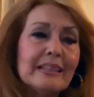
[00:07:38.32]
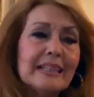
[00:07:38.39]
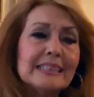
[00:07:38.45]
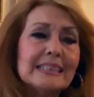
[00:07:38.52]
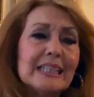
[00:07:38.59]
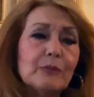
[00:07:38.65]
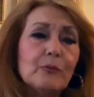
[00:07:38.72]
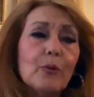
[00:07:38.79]
they
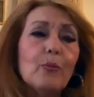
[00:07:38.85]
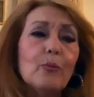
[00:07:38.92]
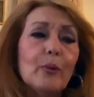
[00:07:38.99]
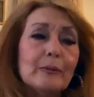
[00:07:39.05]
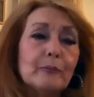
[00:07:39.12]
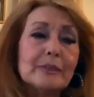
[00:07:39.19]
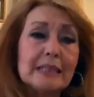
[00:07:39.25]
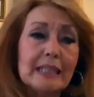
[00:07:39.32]
said, well,
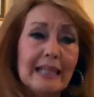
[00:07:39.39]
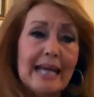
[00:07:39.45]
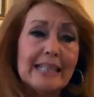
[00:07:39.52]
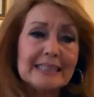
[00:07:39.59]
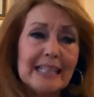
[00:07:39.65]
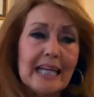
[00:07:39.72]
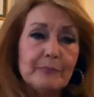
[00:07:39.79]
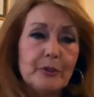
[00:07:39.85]
when was the
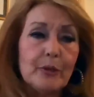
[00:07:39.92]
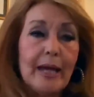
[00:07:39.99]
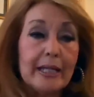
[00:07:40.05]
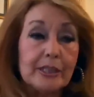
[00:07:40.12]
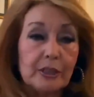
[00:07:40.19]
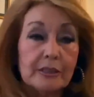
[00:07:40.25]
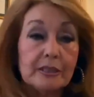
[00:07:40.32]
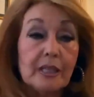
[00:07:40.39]
last time you
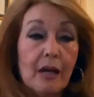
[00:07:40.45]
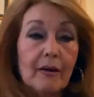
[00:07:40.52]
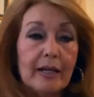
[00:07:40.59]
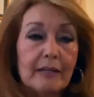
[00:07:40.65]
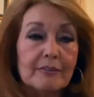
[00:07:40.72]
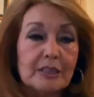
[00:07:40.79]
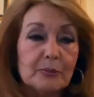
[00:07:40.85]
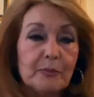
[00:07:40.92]
actually saw
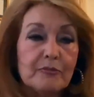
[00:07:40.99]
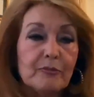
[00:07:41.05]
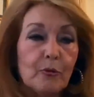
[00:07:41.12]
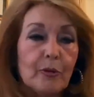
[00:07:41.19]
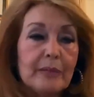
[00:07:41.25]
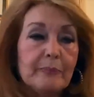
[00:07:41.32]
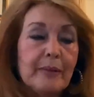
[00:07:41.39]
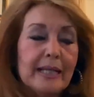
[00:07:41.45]
Elvis
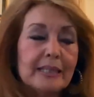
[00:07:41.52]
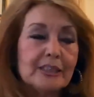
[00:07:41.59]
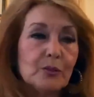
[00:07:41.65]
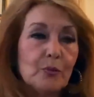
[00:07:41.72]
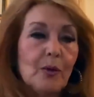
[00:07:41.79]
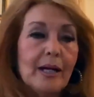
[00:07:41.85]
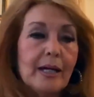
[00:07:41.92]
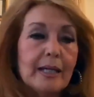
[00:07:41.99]
before he passed
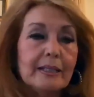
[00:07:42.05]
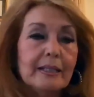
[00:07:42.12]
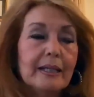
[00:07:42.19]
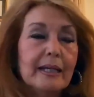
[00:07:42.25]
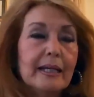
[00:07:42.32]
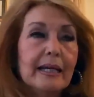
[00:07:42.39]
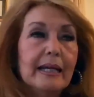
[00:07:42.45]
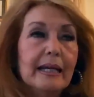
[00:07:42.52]
away?
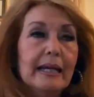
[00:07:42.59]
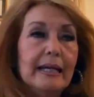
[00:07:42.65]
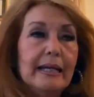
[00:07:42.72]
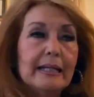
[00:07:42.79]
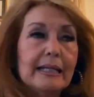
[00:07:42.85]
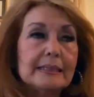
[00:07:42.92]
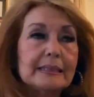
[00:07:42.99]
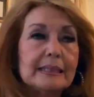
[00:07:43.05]

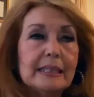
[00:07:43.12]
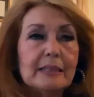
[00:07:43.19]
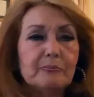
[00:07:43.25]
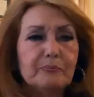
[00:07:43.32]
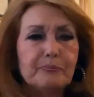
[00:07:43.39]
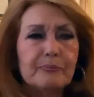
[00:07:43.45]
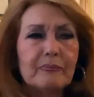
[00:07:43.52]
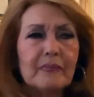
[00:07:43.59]
And I said,
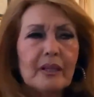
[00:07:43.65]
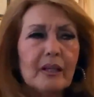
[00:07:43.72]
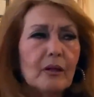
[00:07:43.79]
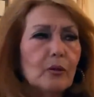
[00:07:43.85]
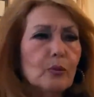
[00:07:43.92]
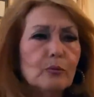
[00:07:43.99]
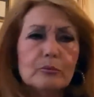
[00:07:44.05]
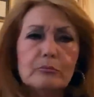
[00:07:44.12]

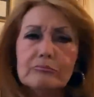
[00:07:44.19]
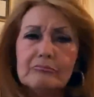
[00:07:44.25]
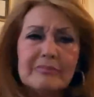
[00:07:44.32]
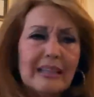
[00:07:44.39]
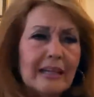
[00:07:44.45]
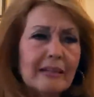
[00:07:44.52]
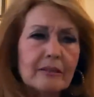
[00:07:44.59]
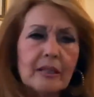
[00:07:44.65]
oh,
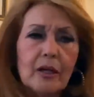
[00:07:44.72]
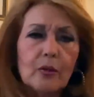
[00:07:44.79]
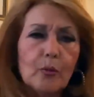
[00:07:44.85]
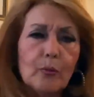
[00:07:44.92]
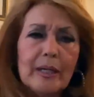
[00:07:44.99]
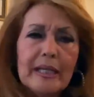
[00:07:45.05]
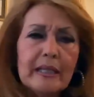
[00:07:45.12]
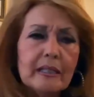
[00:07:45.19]
I don't know, a
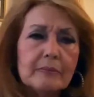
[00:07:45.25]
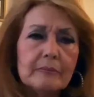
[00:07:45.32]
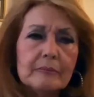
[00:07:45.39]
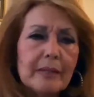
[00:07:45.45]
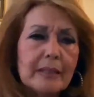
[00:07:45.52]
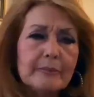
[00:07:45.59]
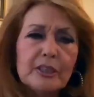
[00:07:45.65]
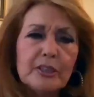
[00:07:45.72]
week,
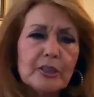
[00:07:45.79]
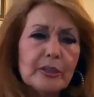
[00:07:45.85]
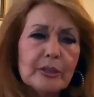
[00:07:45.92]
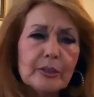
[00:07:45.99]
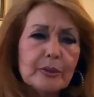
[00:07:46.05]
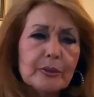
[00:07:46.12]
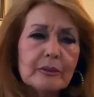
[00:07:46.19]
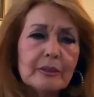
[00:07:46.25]
maybe
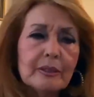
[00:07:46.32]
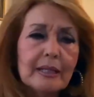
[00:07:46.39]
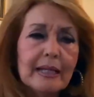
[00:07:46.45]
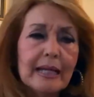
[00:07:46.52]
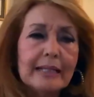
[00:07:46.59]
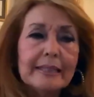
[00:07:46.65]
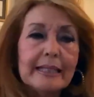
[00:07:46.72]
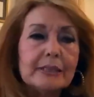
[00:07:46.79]
two.
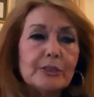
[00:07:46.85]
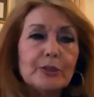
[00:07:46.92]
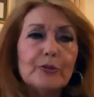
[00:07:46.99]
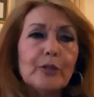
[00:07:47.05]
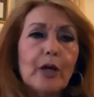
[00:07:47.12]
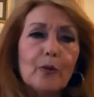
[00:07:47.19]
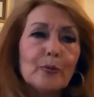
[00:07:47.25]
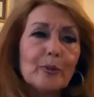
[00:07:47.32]
And they said,
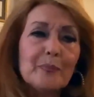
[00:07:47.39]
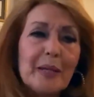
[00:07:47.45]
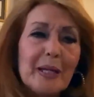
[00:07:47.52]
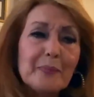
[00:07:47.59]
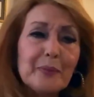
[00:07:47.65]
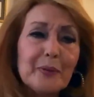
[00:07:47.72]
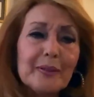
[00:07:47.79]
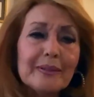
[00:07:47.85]
you don't
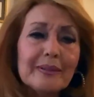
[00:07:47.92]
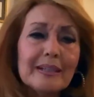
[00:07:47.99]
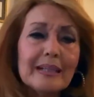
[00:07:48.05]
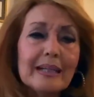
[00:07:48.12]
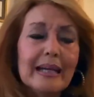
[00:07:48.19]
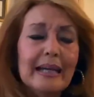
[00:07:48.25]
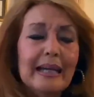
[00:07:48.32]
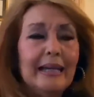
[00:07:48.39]
remember?
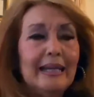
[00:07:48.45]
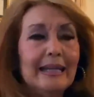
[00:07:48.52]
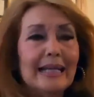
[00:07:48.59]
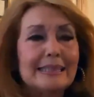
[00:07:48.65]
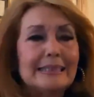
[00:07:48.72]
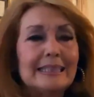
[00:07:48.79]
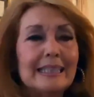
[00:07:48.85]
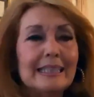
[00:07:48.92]
And
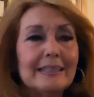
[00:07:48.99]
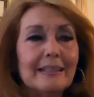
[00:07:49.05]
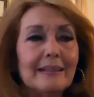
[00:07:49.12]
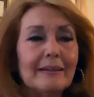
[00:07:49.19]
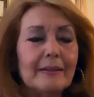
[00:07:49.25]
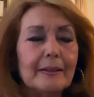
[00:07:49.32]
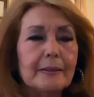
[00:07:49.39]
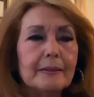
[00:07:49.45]
I said,
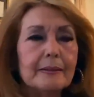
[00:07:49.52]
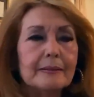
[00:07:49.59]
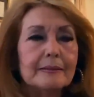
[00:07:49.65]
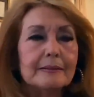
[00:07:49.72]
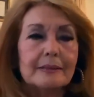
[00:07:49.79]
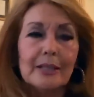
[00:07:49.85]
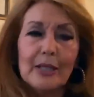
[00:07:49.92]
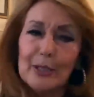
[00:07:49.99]

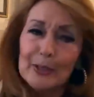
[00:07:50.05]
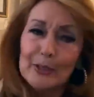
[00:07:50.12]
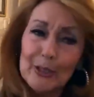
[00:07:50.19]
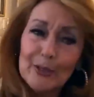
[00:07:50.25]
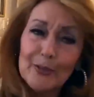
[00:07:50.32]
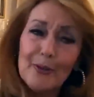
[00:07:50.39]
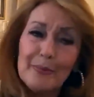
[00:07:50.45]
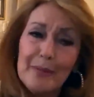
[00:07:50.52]

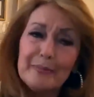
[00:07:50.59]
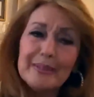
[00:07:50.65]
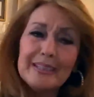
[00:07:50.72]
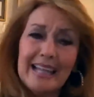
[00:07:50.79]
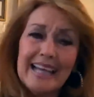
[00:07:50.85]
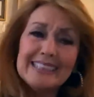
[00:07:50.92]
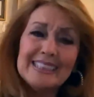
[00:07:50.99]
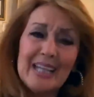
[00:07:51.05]
do you remember
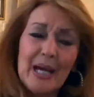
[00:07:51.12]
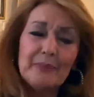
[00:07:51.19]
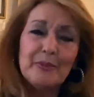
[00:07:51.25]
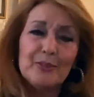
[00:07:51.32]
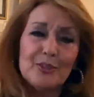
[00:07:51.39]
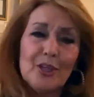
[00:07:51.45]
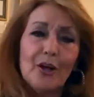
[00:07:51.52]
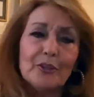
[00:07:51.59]
the last time
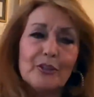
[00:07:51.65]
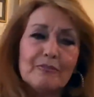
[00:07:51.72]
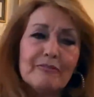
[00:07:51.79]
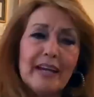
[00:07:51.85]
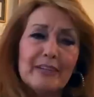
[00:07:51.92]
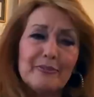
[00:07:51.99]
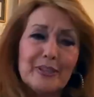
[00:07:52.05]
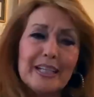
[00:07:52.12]
you saw your
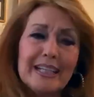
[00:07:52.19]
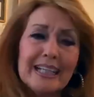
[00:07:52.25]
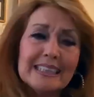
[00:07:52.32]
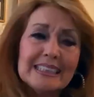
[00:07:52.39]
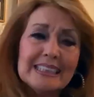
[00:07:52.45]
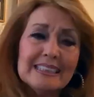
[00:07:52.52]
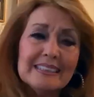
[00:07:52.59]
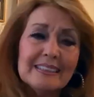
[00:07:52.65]
favorite
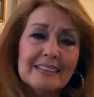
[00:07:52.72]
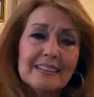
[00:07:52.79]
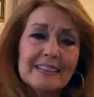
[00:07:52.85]
cousin?